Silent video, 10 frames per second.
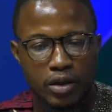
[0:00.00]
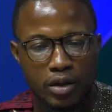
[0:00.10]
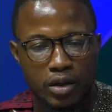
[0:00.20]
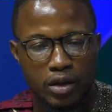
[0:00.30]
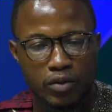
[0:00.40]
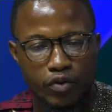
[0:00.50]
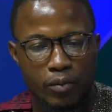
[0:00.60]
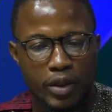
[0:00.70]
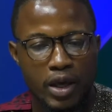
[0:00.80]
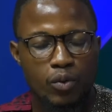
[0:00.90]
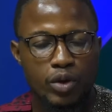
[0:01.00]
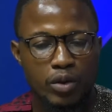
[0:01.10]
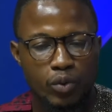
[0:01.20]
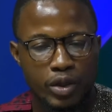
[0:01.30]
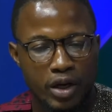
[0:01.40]
uh, from there we,
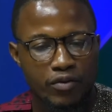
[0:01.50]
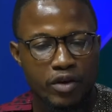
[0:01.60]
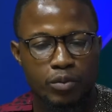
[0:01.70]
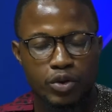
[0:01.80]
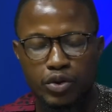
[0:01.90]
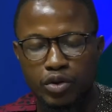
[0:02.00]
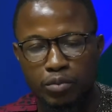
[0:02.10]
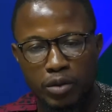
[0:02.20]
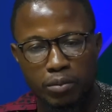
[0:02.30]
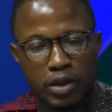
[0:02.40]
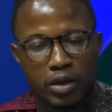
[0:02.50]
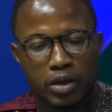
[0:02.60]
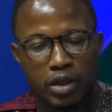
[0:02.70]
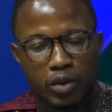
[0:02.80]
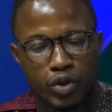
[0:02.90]
we draft a position paper
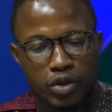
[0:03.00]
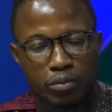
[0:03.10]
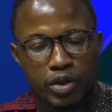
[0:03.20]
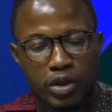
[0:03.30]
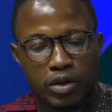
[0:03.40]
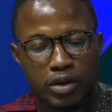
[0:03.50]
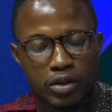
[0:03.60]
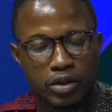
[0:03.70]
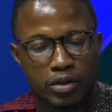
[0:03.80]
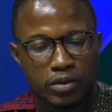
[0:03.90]
that we submitted uh,